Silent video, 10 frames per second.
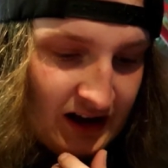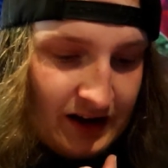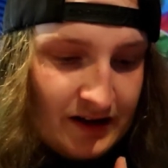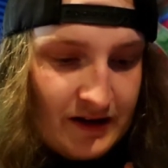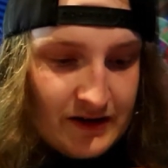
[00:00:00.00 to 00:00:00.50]

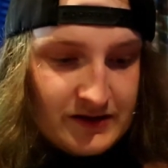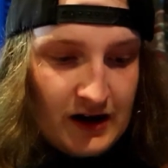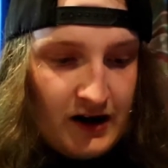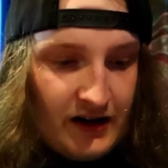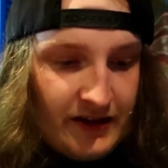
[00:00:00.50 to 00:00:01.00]
it, it's
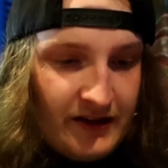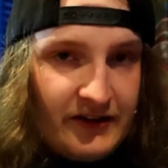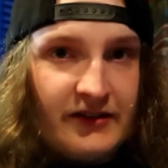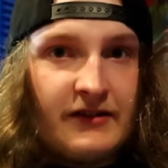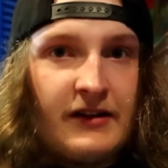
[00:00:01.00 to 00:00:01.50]
kind of like
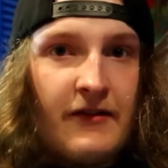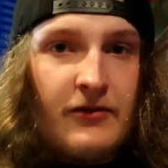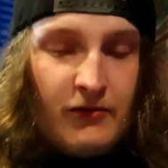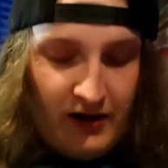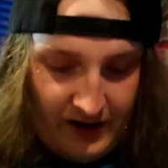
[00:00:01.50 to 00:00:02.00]
this. If
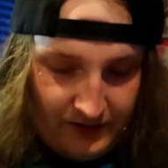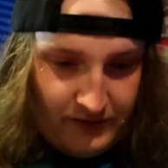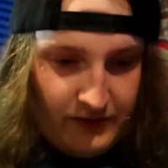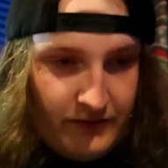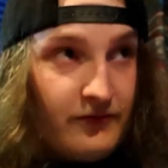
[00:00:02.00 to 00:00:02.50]
you add
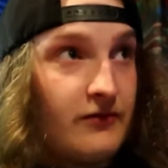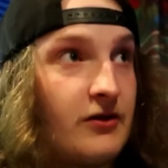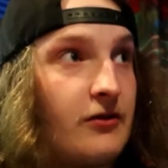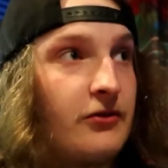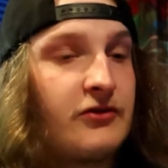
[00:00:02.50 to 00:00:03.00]
the
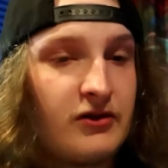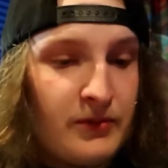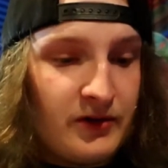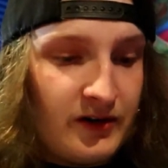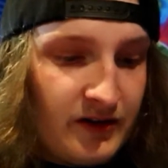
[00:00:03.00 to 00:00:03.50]
vertical
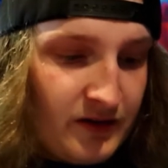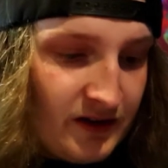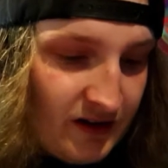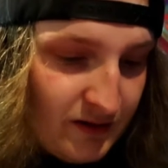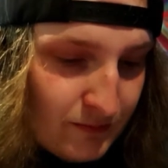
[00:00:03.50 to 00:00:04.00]
stripes on it,
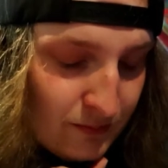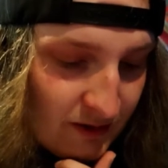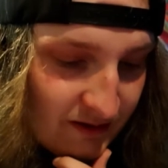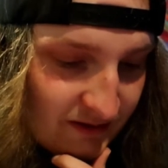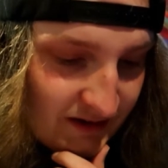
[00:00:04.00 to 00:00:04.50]

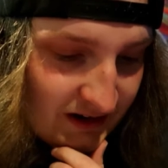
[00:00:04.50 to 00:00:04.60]
but